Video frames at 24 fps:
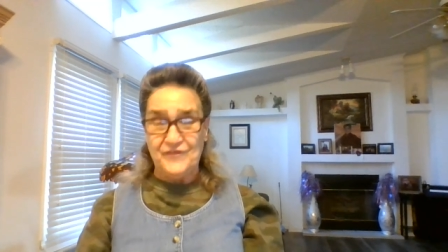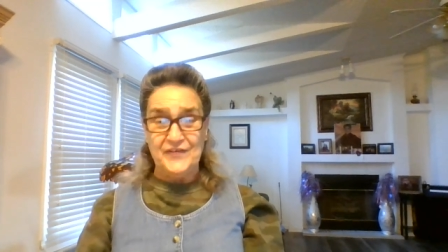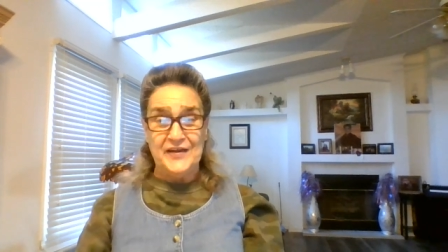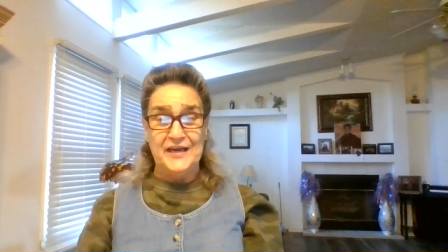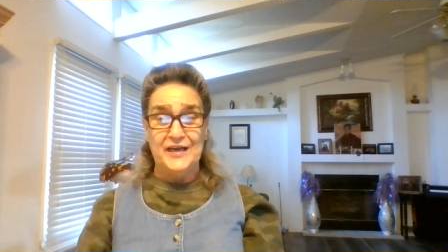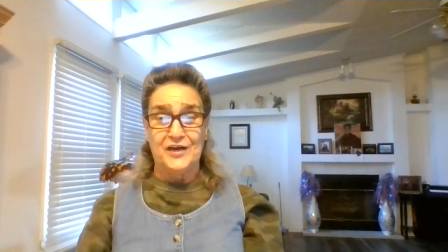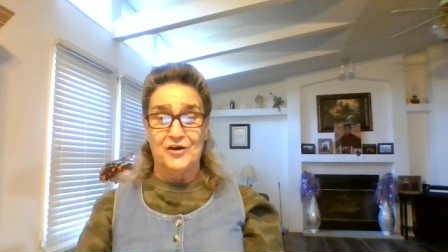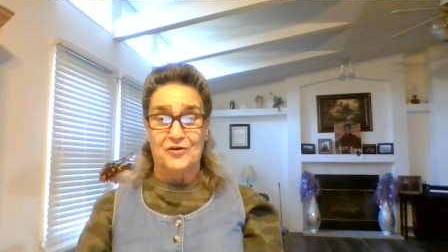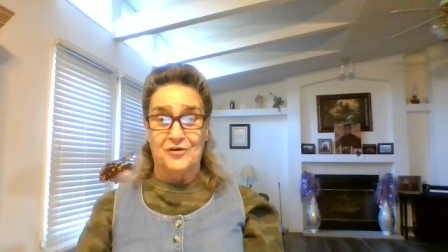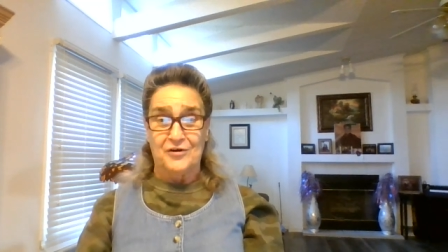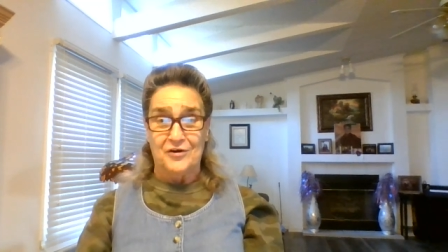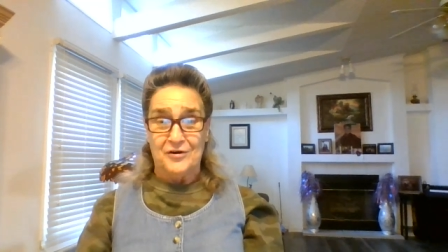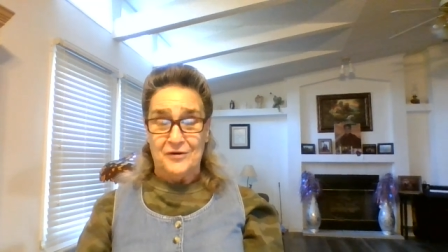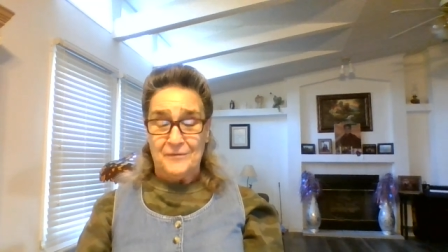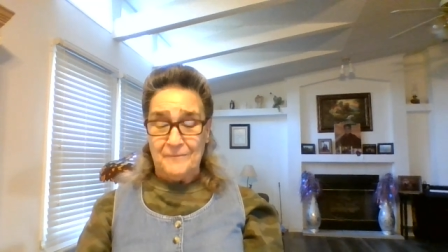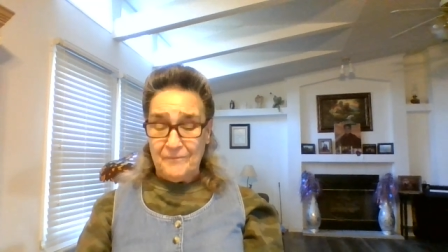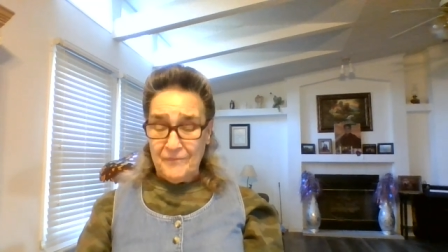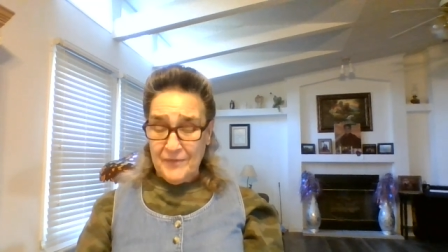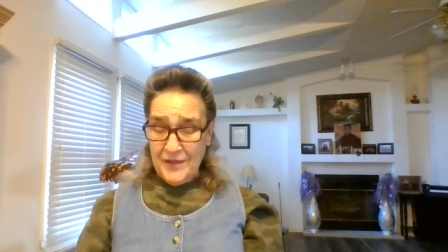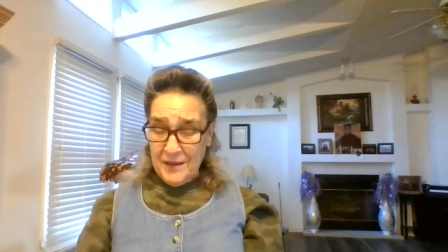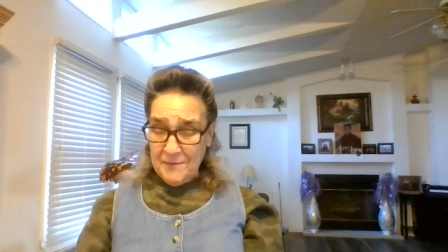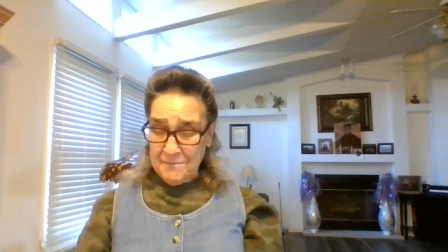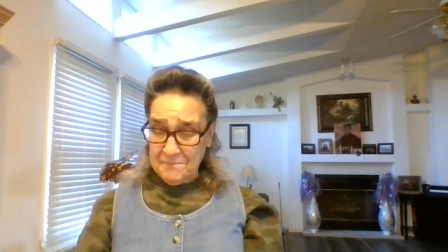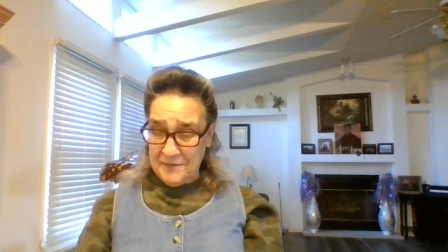fear
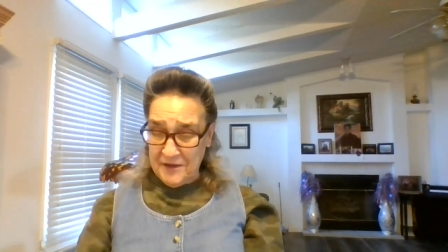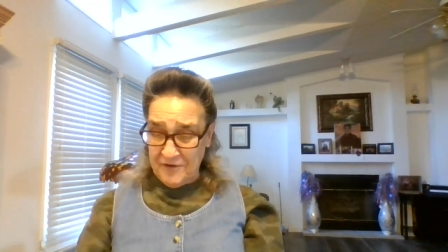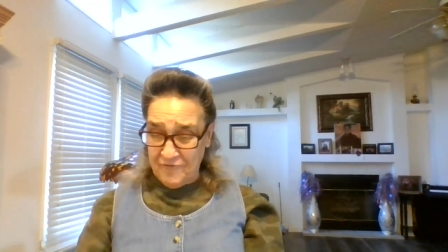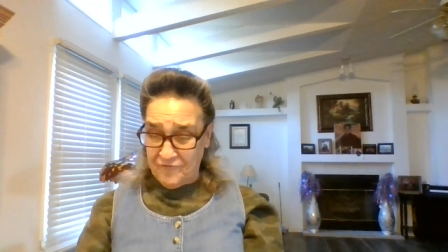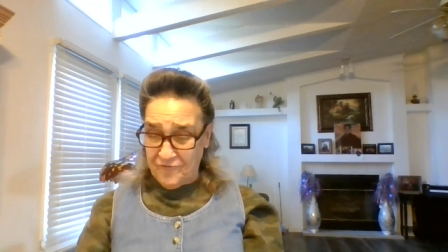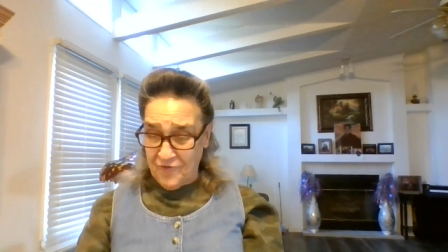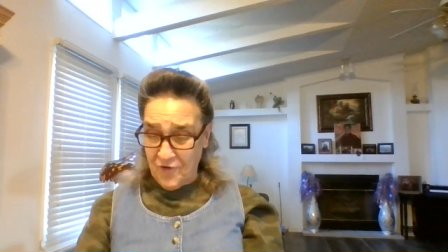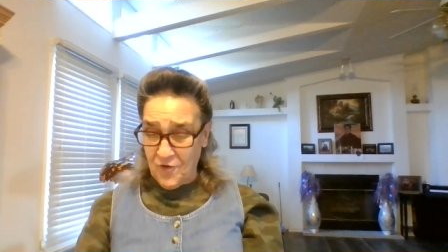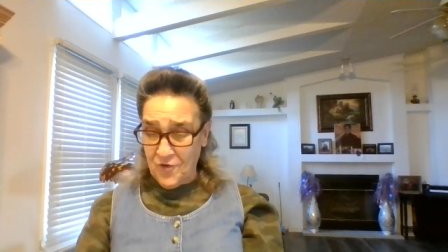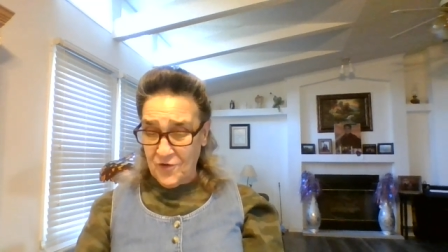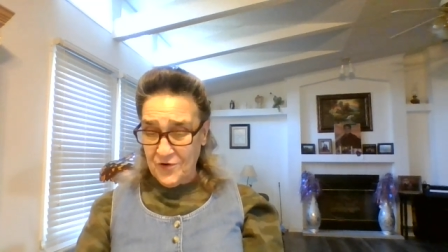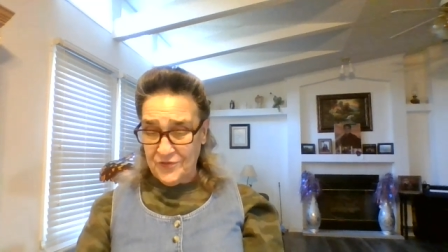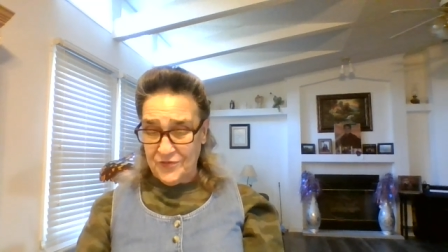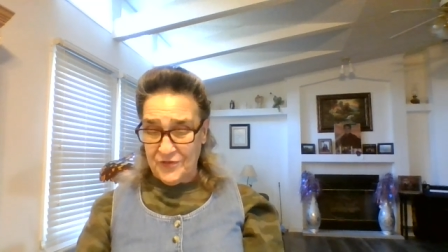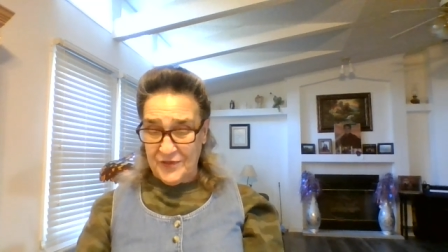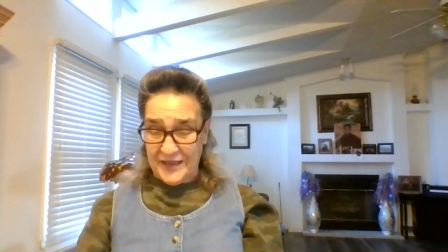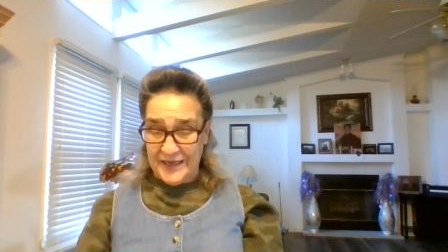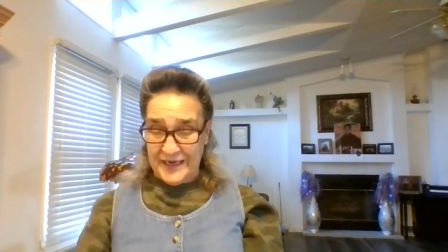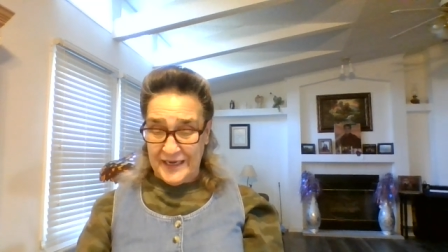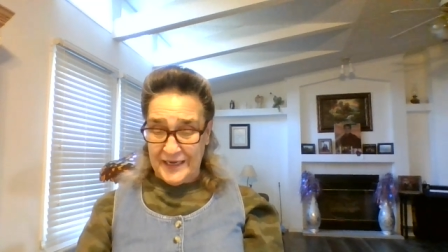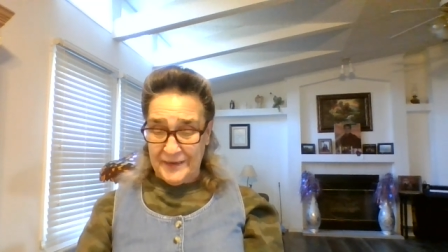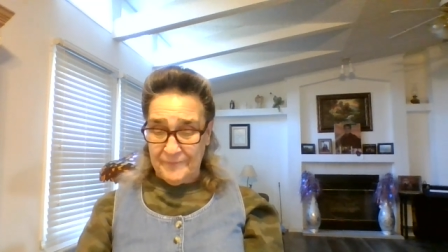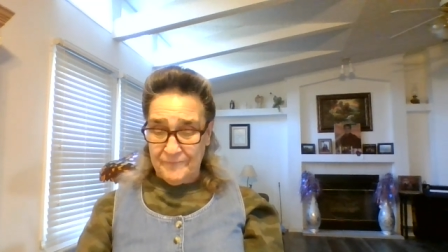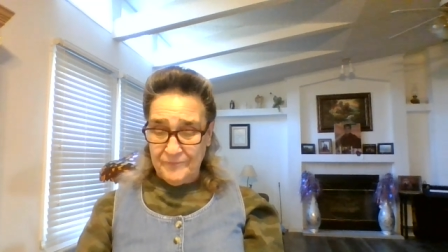before
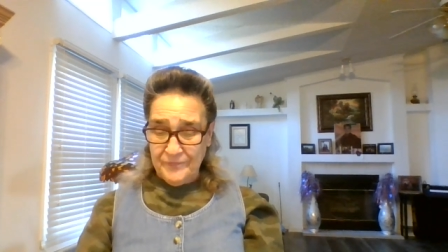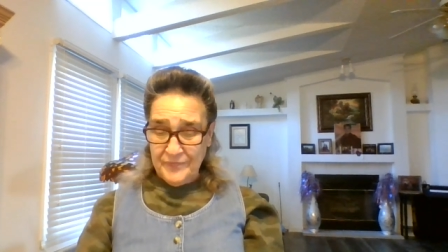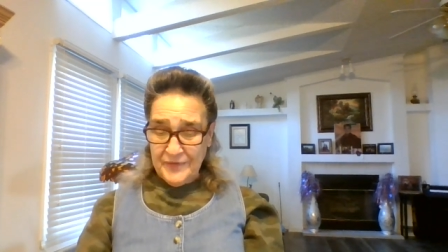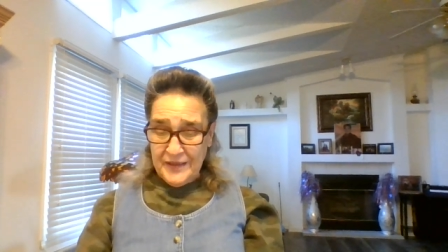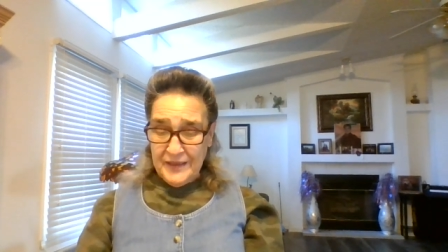thee